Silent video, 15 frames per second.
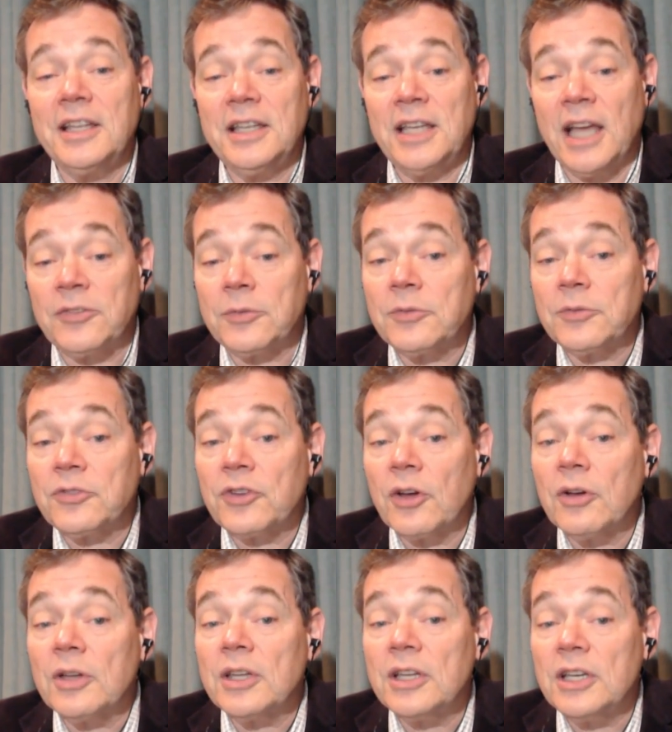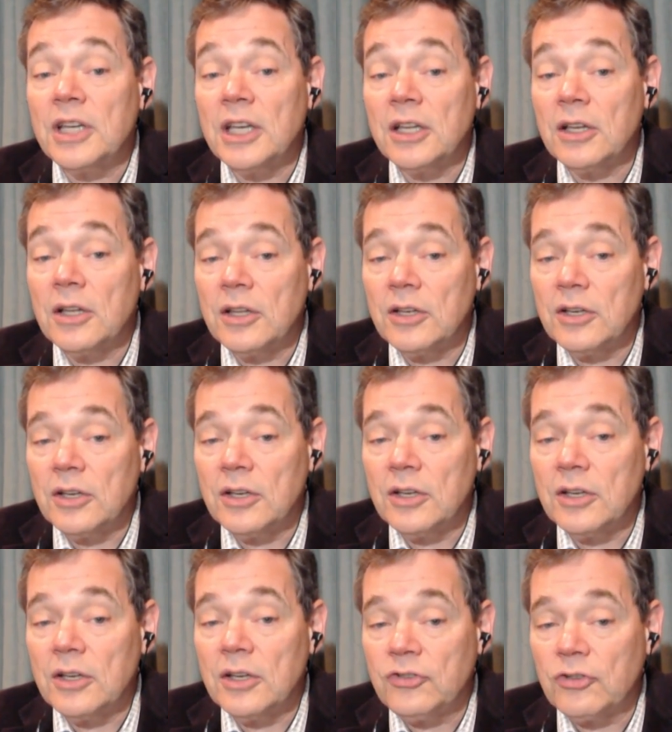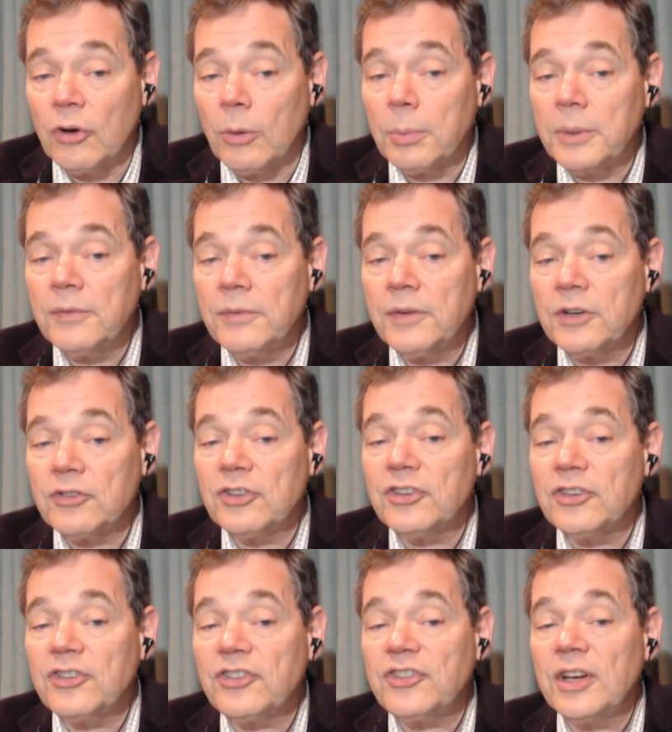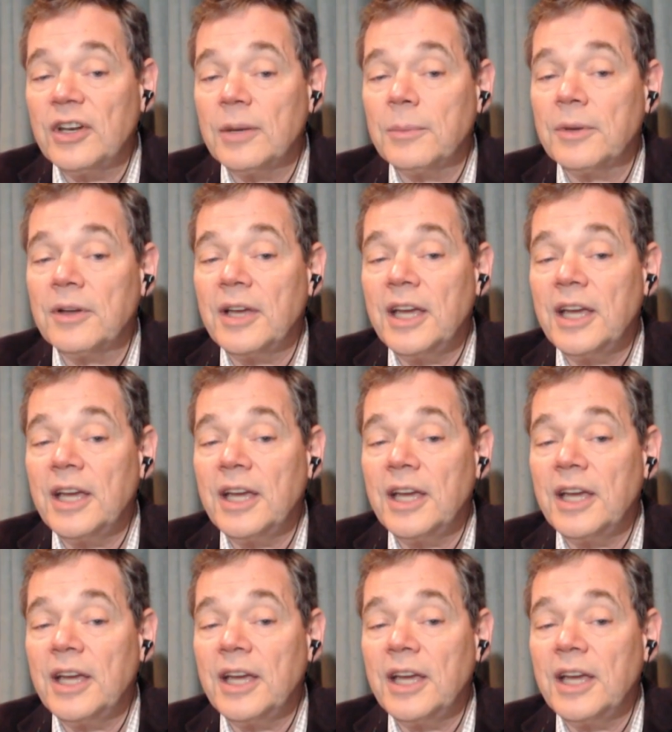Yes. So Dolby Vision Cinema